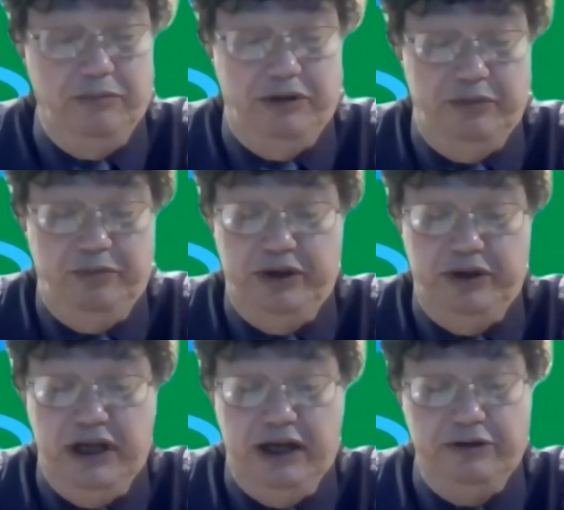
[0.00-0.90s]
but
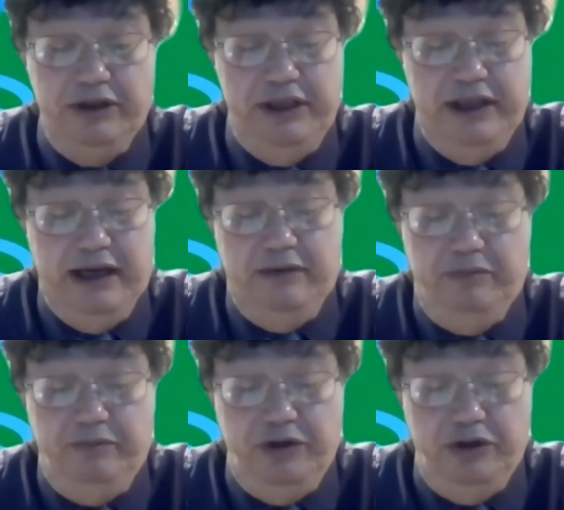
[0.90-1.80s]
but not only that
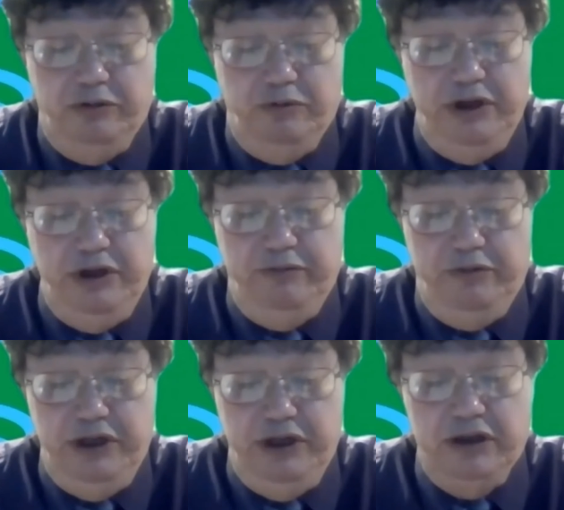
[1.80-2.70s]
you know we
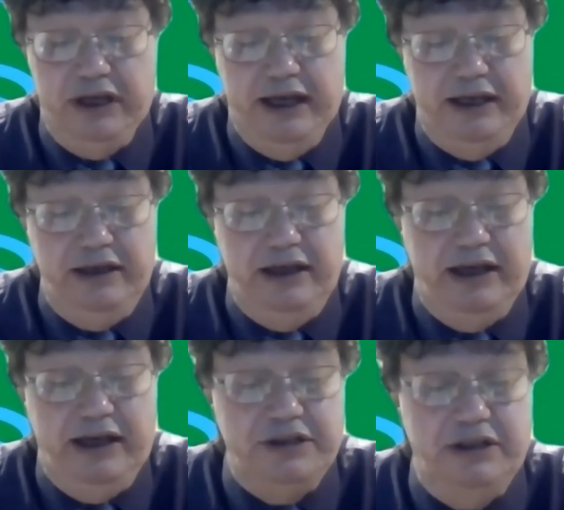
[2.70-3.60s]
we look at it
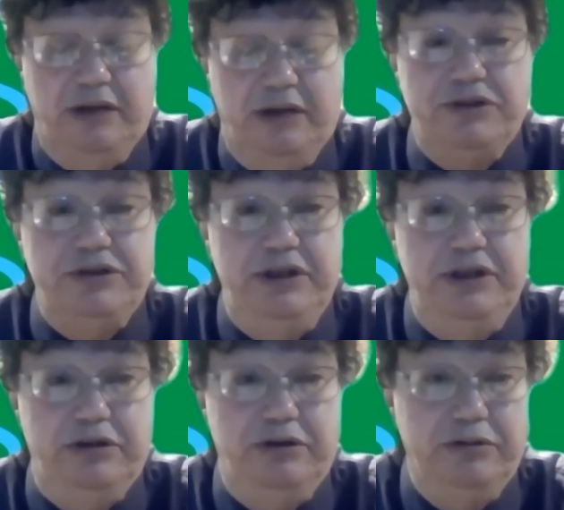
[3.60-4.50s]
as an
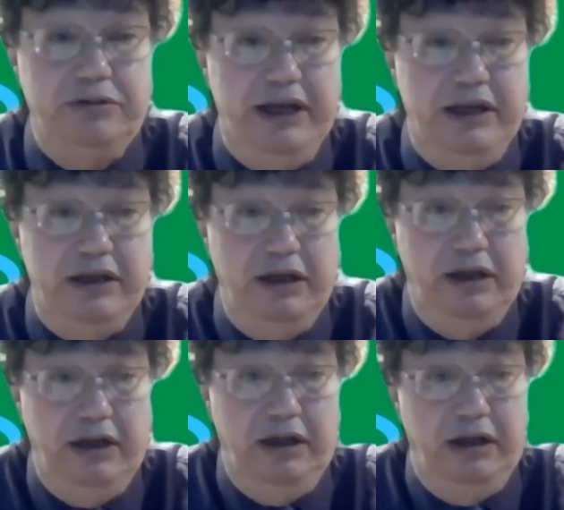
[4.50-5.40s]
opportunity to create
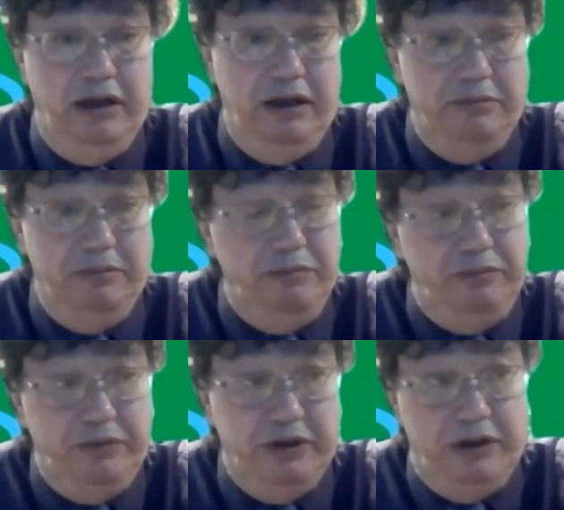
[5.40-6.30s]

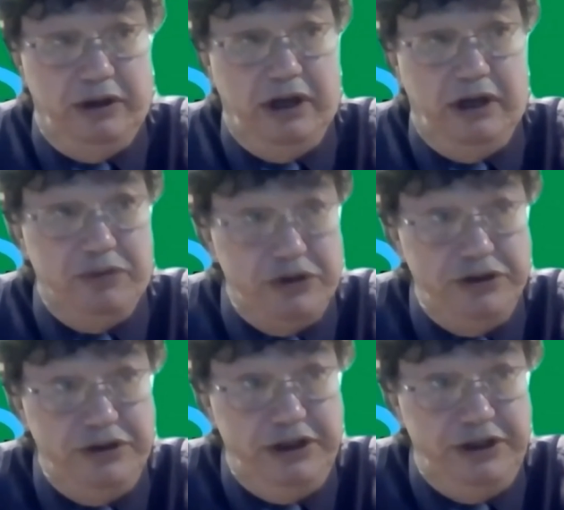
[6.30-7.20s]
um, uh,
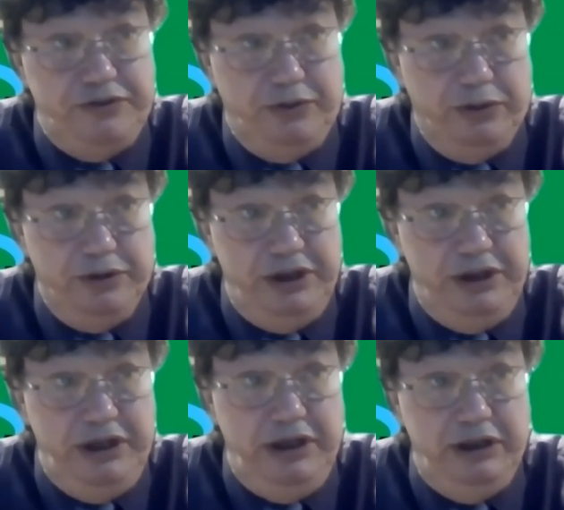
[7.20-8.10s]
opportunities for
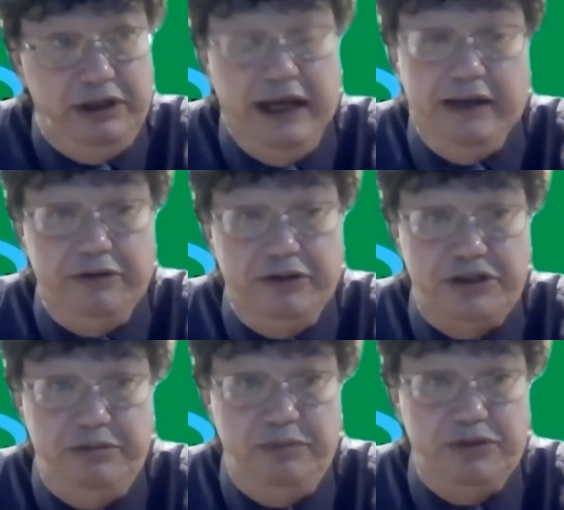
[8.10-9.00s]
the language
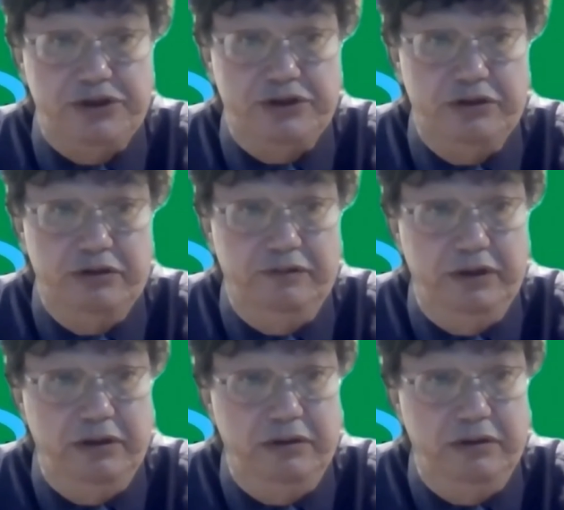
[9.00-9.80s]
to be preserved